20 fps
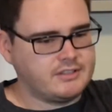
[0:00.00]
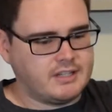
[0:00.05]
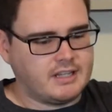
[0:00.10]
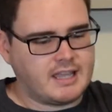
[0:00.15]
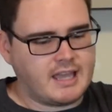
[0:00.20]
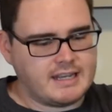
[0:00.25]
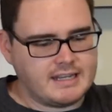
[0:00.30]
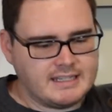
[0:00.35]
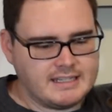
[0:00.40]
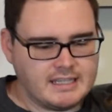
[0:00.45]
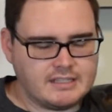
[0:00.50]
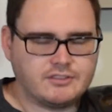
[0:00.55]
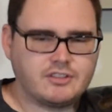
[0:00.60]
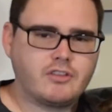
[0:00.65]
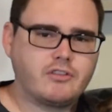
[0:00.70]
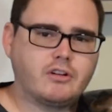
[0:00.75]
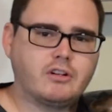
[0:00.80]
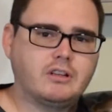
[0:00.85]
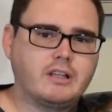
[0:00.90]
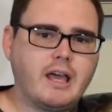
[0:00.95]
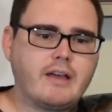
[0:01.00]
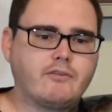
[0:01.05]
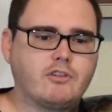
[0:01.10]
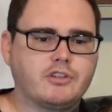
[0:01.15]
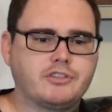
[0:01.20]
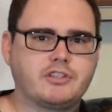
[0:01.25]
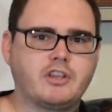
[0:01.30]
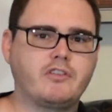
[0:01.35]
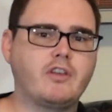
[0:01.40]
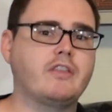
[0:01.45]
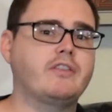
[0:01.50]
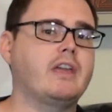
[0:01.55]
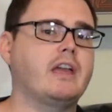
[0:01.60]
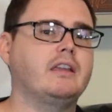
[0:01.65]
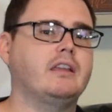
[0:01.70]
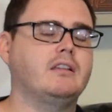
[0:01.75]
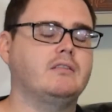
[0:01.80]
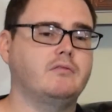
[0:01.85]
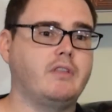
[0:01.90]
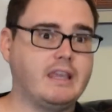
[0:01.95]
to kind of get to their level so that
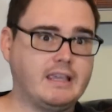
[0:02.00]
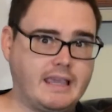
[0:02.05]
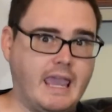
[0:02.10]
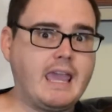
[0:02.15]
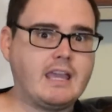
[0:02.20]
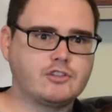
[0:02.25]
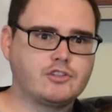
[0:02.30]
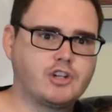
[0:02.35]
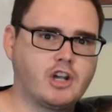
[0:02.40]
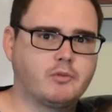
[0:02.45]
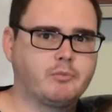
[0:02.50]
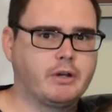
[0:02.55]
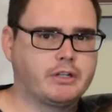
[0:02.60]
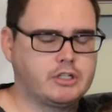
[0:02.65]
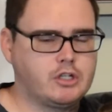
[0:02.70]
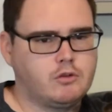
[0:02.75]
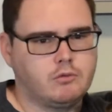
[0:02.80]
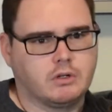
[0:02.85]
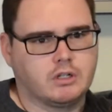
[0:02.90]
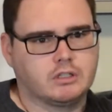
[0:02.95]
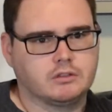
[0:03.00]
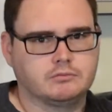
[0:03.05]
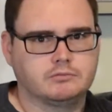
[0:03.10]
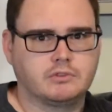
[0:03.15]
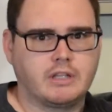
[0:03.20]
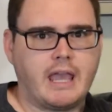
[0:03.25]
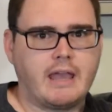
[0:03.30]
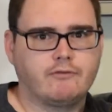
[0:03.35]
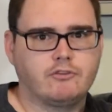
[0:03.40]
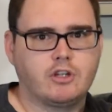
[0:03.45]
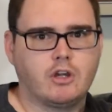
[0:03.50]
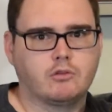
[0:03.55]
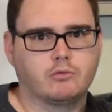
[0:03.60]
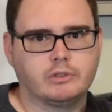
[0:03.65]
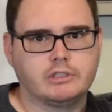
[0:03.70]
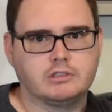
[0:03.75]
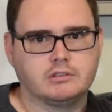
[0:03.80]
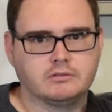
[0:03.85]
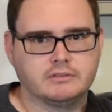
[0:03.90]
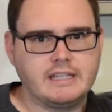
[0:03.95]
they can't jump on you or have no
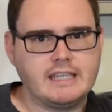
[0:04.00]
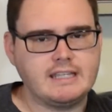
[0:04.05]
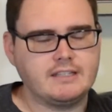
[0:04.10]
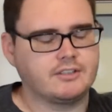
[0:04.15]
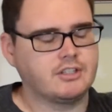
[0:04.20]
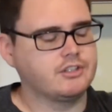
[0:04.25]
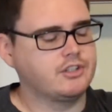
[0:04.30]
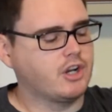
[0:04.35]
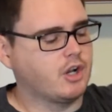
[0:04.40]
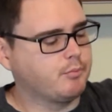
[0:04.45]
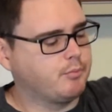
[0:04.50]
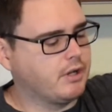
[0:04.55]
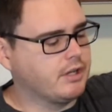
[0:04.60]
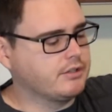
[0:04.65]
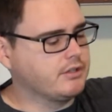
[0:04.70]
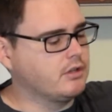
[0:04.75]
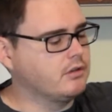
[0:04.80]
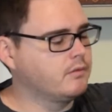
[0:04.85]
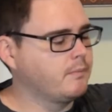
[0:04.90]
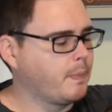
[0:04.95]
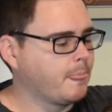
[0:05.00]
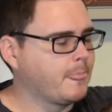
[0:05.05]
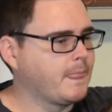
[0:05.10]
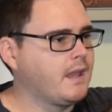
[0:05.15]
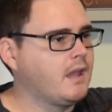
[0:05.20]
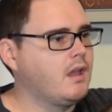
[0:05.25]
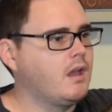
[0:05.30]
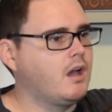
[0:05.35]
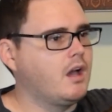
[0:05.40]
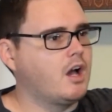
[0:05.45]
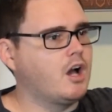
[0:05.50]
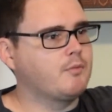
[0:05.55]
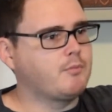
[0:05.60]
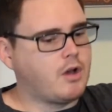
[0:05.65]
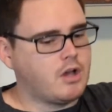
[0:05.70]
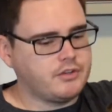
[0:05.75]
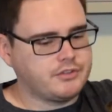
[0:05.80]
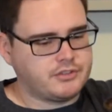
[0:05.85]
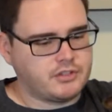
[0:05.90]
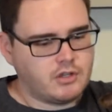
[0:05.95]
real need to jump on you.
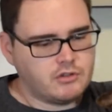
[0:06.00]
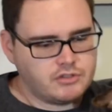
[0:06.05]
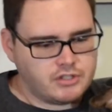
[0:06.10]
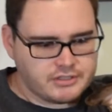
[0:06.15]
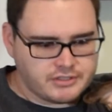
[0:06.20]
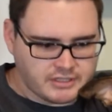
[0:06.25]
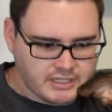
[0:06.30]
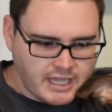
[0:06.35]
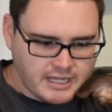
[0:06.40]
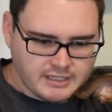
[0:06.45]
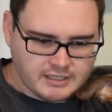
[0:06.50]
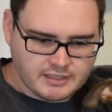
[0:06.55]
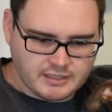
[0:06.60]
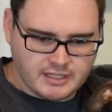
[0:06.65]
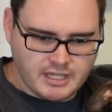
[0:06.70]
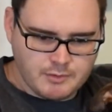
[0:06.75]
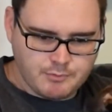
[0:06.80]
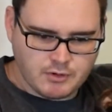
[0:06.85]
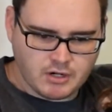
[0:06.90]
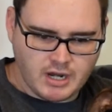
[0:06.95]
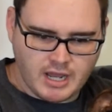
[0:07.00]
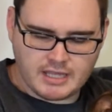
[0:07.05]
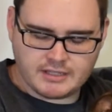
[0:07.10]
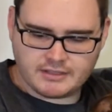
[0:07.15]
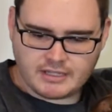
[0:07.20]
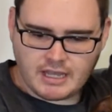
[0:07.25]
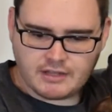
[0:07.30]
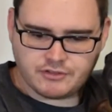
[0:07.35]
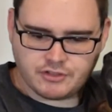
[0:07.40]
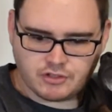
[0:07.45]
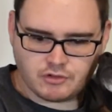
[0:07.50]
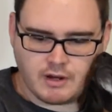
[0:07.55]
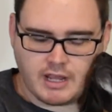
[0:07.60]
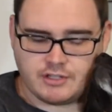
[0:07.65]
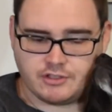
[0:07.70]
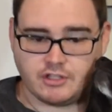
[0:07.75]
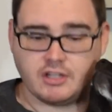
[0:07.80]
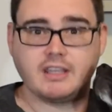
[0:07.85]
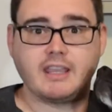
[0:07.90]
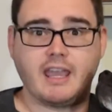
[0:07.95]
Also, just kind of keep your hands
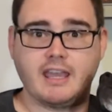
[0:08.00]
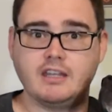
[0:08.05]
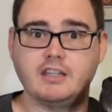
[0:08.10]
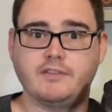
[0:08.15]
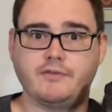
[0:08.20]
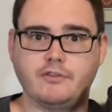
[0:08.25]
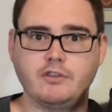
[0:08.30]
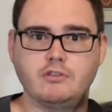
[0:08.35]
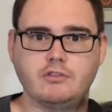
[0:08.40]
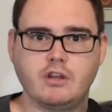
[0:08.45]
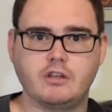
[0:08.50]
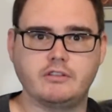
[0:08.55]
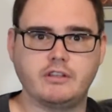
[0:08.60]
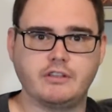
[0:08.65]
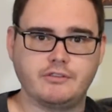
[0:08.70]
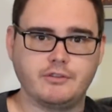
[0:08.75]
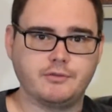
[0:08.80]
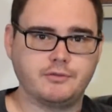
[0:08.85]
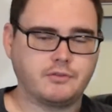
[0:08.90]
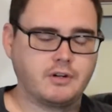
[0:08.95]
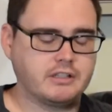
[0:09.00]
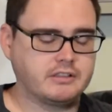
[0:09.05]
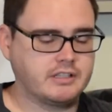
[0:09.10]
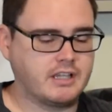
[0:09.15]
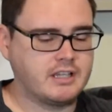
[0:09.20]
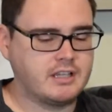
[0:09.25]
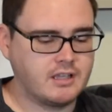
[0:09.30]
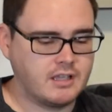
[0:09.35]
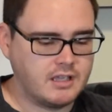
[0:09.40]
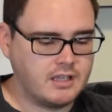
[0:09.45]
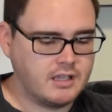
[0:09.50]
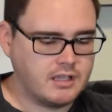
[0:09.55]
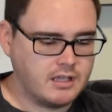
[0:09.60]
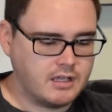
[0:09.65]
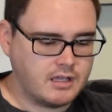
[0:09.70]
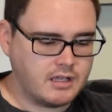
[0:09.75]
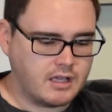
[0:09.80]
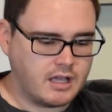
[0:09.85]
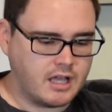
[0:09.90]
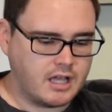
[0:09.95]
outstretched, again, if you know that they're friendly,
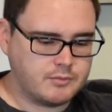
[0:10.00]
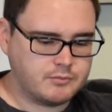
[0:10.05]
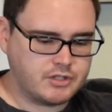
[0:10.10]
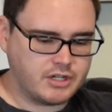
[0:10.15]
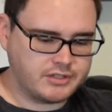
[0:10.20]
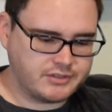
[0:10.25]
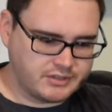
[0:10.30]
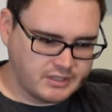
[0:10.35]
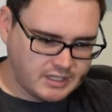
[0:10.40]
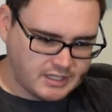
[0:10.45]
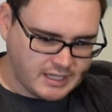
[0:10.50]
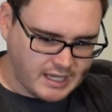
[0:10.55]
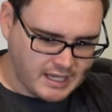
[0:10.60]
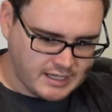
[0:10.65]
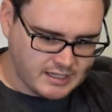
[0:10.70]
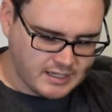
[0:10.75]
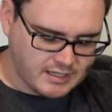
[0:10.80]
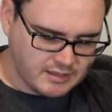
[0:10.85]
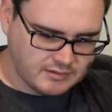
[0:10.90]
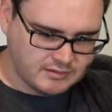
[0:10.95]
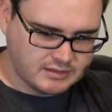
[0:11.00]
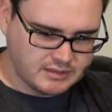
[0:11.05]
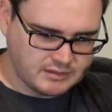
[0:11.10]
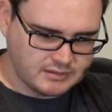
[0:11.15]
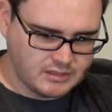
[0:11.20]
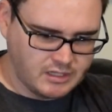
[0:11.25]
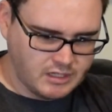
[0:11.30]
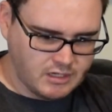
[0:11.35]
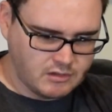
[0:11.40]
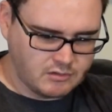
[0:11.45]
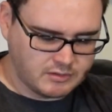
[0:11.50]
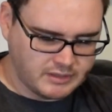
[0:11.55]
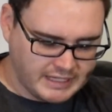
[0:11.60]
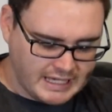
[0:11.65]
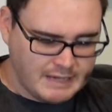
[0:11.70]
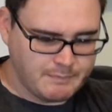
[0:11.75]
just to kind of,